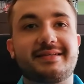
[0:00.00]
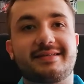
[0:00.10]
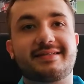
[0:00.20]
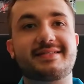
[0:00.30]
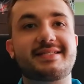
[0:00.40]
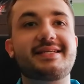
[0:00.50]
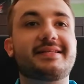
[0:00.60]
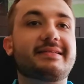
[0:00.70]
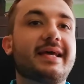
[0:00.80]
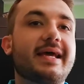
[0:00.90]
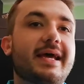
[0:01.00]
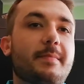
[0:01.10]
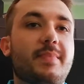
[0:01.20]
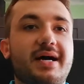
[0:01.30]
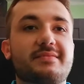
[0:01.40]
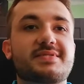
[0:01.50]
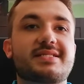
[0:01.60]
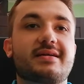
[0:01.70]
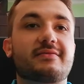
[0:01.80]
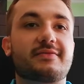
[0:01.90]
the scene by
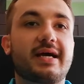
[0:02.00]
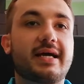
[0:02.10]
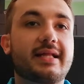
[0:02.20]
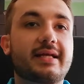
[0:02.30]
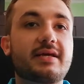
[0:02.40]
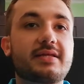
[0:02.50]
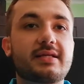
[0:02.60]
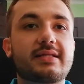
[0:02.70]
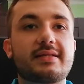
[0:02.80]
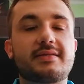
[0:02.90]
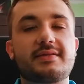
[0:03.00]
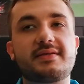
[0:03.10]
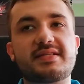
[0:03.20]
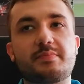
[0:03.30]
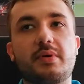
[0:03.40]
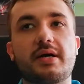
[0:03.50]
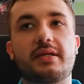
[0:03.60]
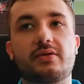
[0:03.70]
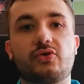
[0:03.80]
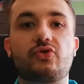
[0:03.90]
himself. And I think that this
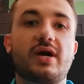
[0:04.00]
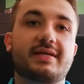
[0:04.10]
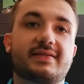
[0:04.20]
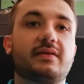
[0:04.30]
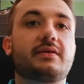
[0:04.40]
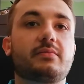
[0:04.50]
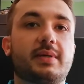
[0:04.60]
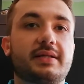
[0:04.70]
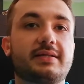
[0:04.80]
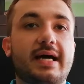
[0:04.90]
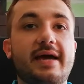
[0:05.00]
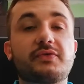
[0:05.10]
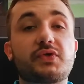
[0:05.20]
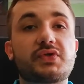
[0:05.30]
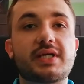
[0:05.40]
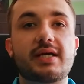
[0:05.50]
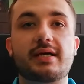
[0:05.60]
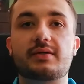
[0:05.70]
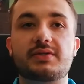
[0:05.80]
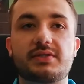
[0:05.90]
part drags a little bit. I have to
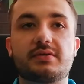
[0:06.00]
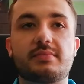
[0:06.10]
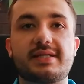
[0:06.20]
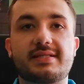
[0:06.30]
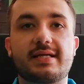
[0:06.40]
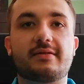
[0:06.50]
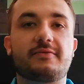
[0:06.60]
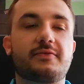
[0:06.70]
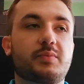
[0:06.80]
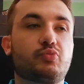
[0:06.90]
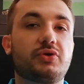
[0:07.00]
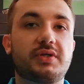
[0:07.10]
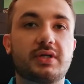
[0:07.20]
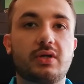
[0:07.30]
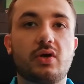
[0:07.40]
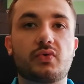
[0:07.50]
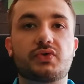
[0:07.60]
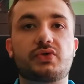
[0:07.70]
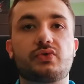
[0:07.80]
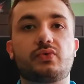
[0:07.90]
say I consider myself pretty
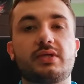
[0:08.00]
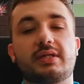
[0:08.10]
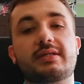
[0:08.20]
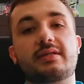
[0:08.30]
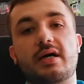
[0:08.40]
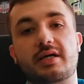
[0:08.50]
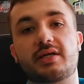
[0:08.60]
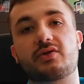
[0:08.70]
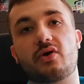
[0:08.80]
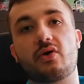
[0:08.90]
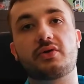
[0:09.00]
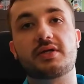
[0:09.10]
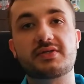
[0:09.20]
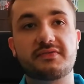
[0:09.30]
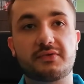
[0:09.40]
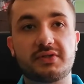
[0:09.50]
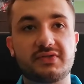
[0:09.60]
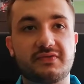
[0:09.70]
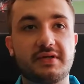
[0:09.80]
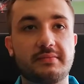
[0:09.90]
close to the target audience for
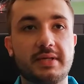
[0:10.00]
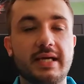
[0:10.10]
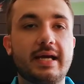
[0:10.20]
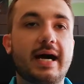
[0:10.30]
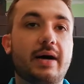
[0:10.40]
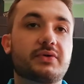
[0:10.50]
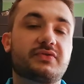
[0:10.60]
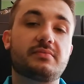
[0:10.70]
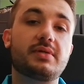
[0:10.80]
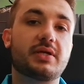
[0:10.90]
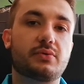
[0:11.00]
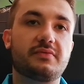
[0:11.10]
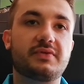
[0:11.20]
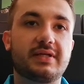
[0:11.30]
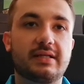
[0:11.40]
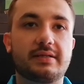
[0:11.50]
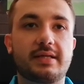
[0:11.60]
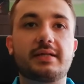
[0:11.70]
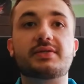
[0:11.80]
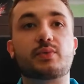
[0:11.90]
this film. I was familiar with
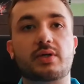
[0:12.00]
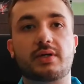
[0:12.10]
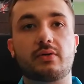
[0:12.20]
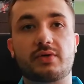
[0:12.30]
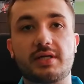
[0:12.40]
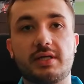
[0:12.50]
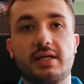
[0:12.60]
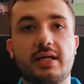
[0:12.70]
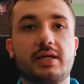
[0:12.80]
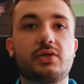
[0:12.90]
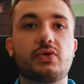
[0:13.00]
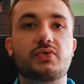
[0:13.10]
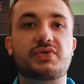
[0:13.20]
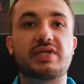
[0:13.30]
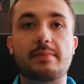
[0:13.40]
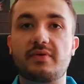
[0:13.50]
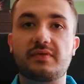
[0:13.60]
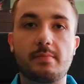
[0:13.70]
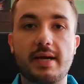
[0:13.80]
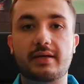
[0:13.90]
Dylan and his work already, and I knew some
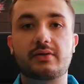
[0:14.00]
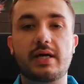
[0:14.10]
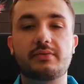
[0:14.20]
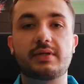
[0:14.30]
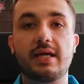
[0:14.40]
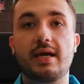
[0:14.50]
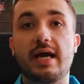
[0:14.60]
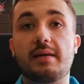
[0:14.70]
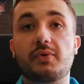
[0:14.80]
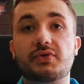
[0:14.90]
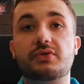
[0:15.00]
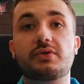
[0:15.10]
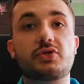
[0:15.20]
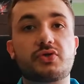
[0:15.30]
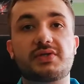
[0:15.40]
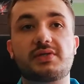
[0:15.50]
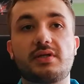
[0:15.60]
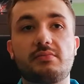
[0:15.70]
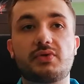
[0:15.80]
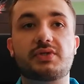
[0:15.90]
of the background, and I'm also interested
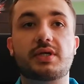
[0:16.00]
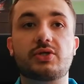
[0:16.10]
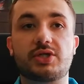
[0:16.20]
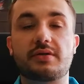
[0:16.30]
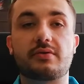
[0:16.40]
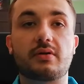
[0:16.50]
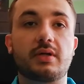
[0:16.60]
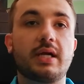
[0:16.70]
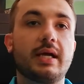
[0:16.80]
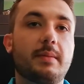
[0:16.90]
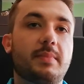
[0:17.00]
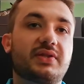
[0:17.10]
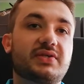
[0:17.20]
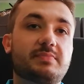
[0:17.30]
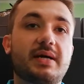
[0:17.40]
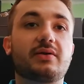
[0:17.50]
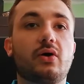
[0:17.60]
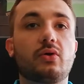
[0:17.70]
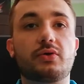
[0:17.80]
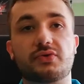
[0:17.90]
in music in general. But despite
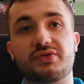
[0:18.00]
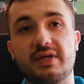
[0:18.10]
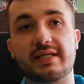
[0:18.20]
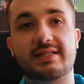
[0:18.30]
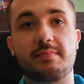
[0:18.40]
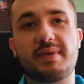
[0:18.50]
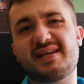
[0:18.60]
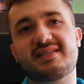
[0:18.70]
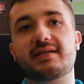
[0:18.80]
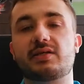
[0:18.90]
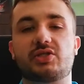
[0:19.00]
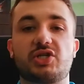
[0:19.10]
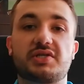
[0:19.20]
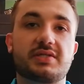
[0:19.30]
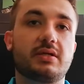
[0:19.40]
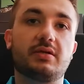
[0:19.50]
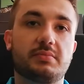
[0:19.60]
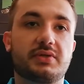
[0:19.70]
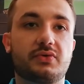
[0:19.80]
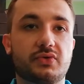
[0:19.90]
all those things, the pacing is just a little
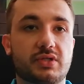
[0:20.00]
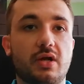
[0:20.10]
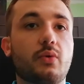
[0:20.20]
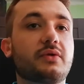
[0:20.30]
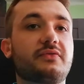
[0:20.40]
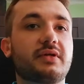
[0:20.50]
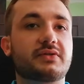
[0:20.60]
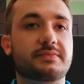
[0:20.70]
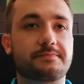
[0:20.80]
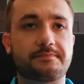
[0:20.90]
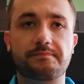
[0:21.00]
bit too slow. It feels